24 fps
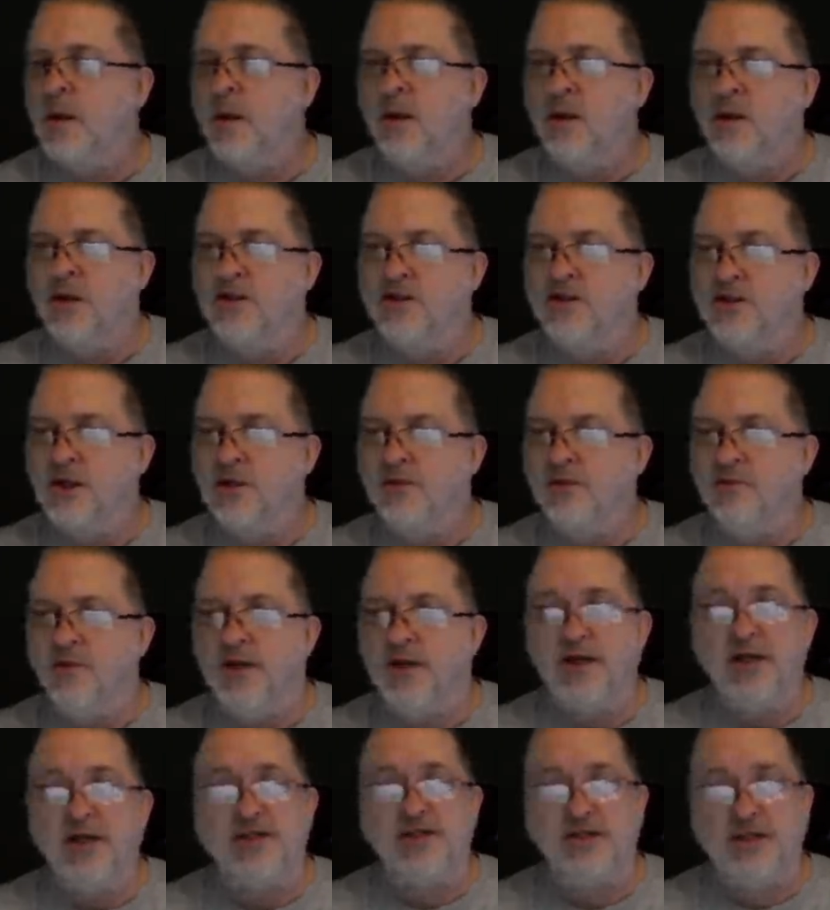So
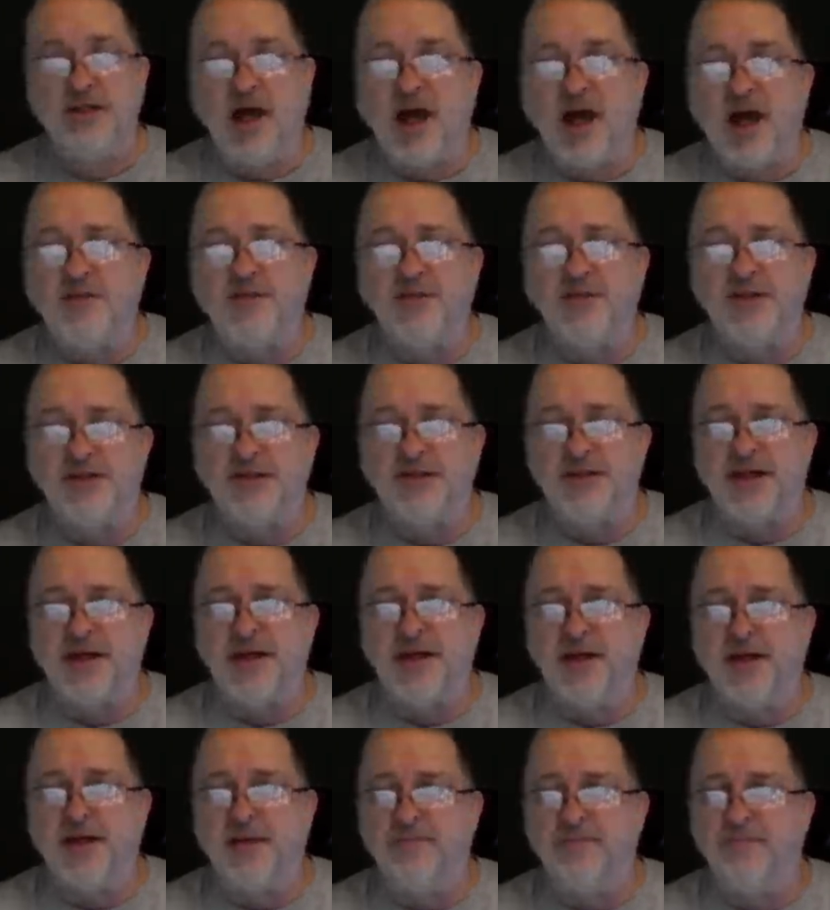it is not the
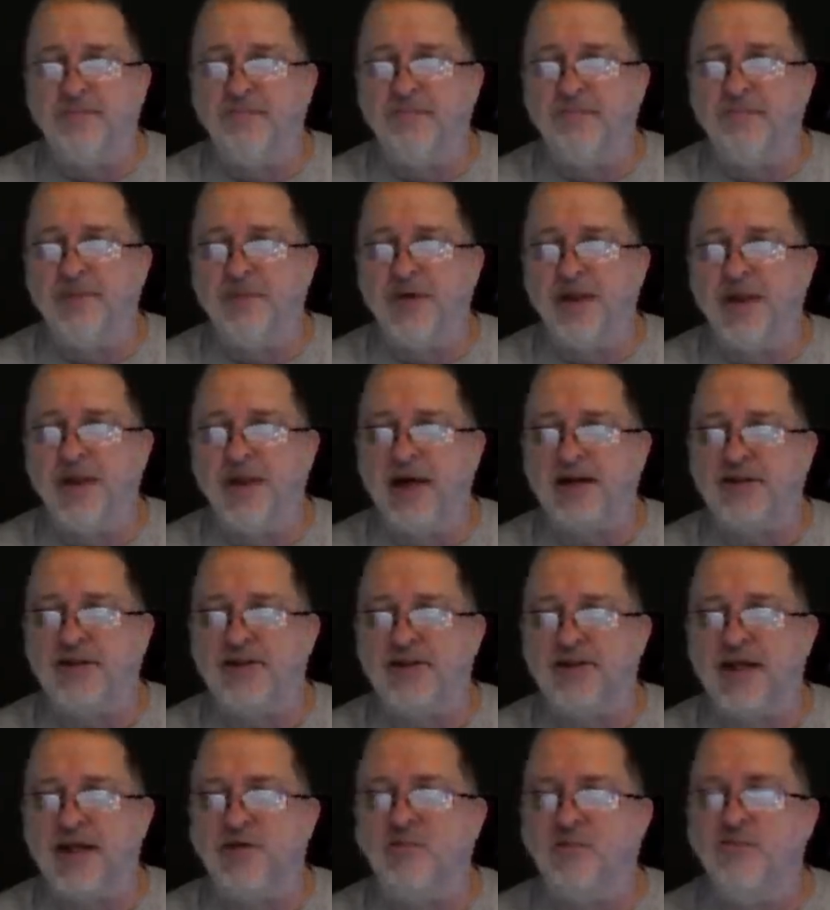same, but I
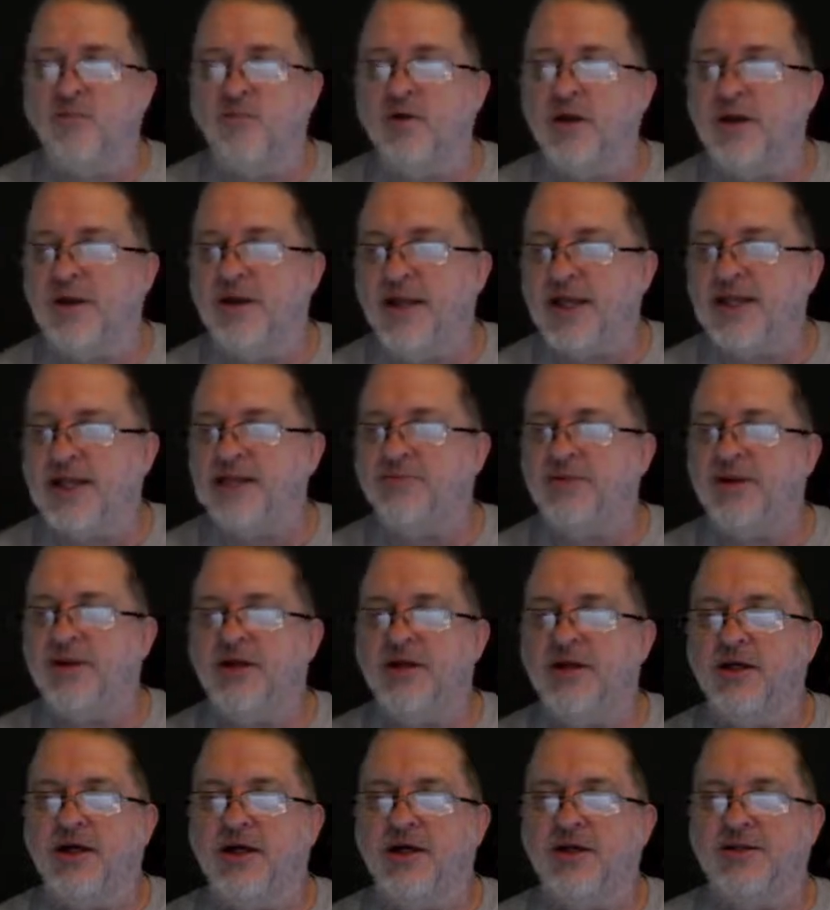said what needs to be
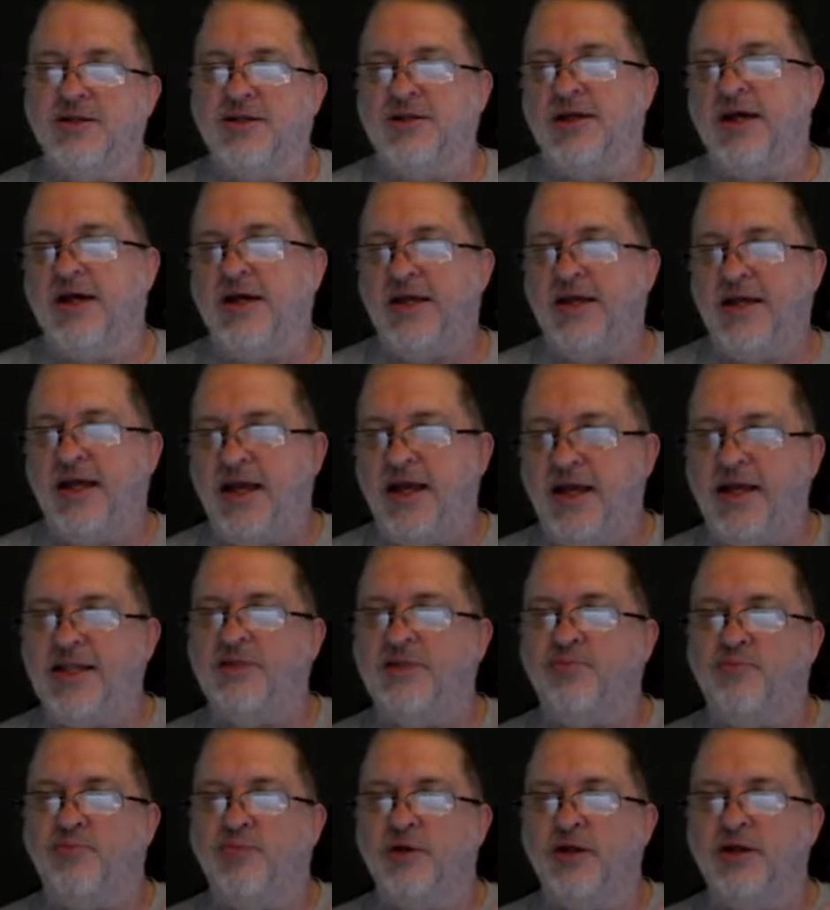done is take
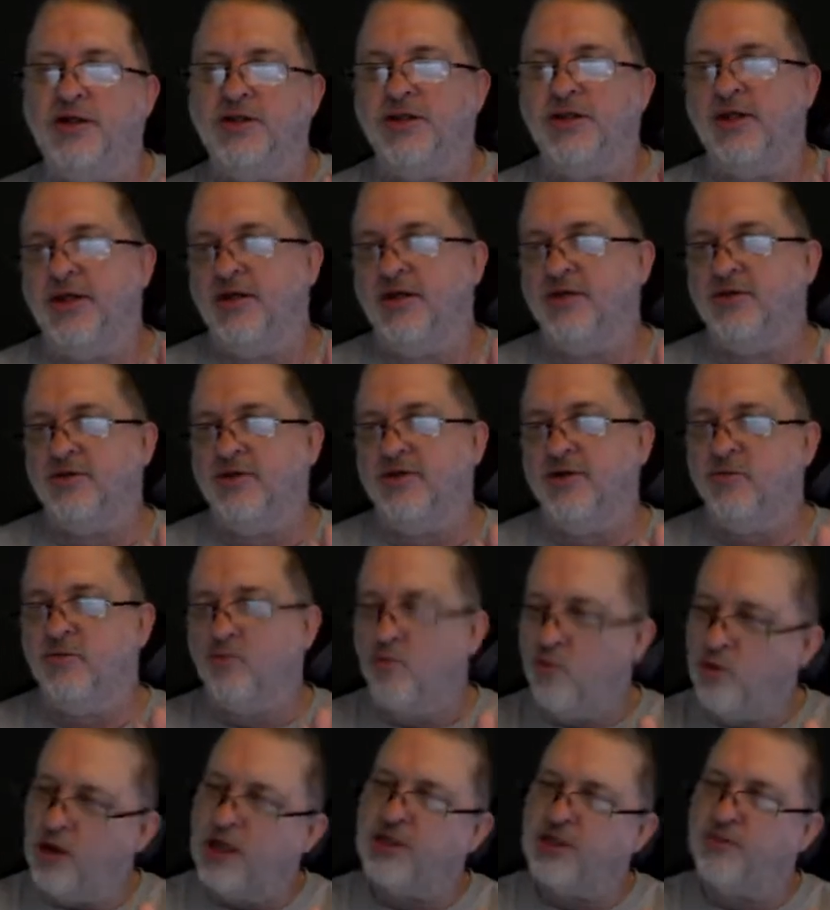East Bridge Hills
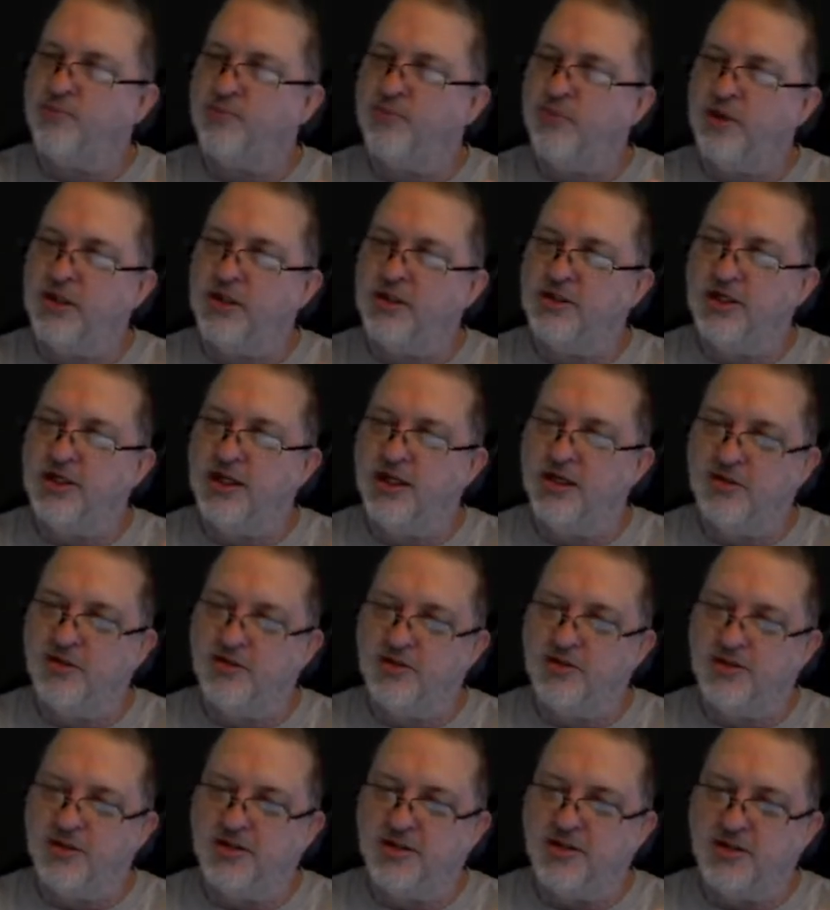and West Bridge
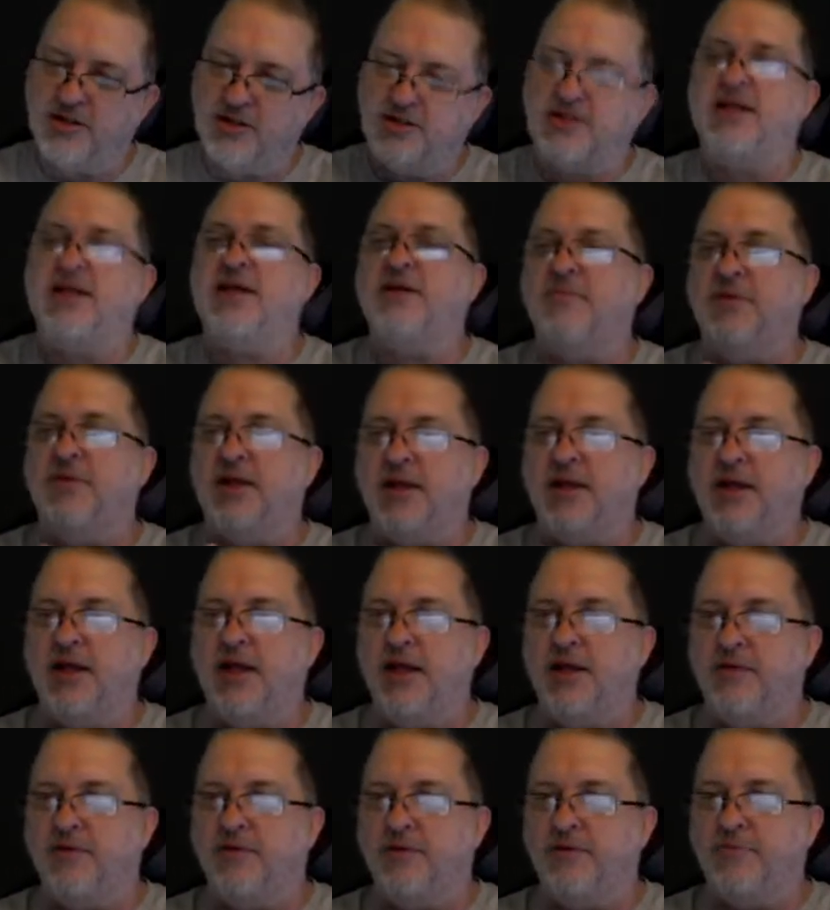Hills and stick them
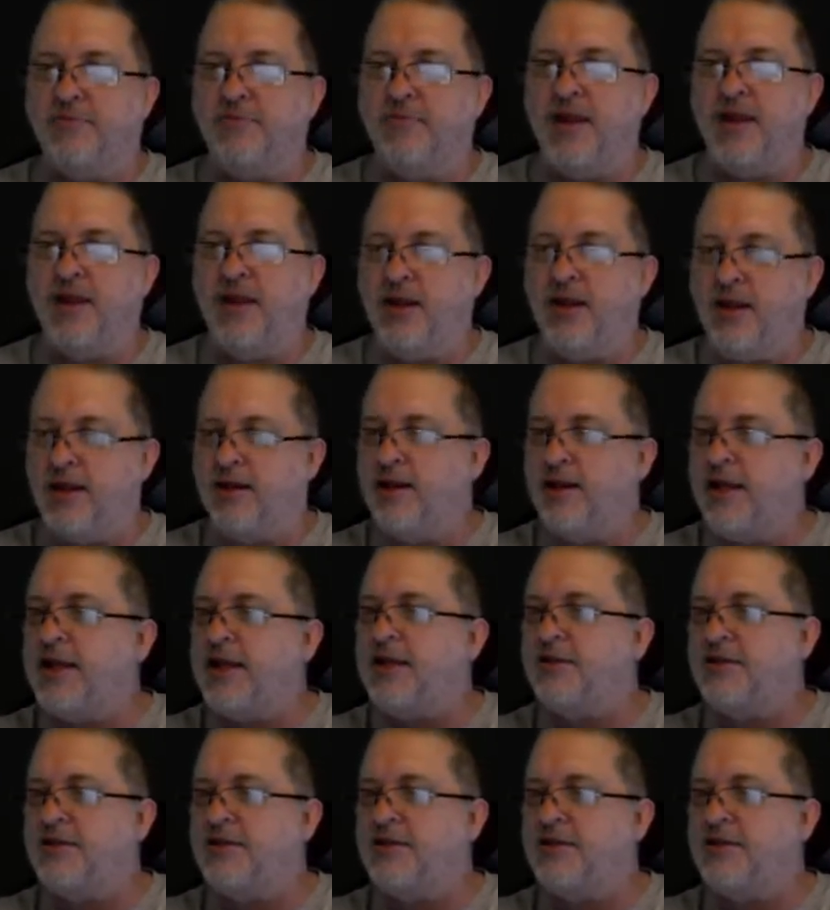together and then link